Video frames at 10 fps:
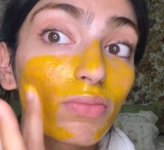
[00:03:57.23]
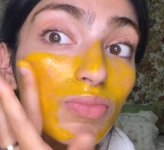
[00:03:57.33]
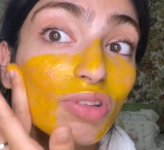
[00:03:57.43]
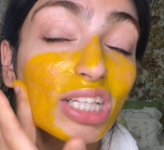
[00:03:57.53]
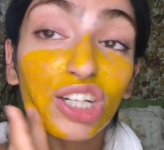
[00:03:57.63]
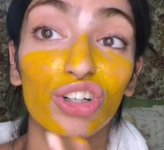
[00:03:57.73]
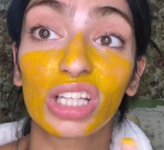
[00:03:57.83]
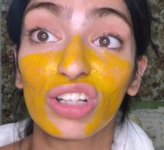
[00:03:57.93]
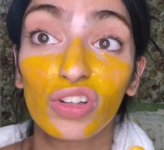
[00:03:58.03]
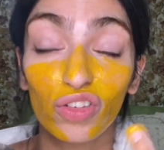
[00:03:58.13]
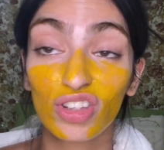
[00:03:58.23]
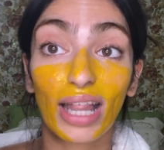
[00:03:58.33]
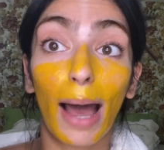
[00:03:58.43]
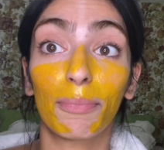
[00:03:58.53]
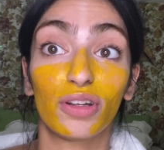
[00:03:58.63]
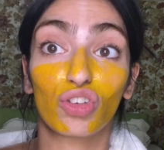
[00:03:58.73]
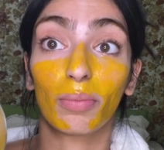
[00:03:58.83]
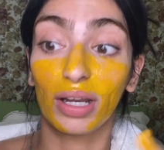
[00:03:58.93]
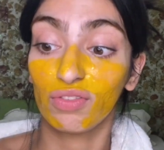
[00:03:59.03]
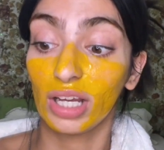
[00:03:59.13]
literally slapped this on
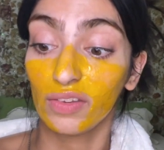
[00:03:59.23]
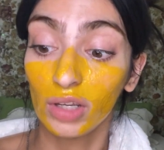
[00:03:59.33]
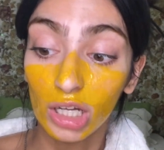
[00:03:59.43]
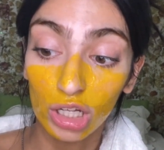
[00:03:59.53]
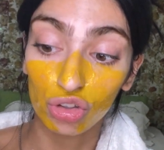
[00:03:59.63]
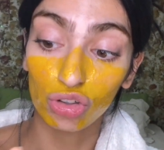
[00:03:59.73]
my face. Did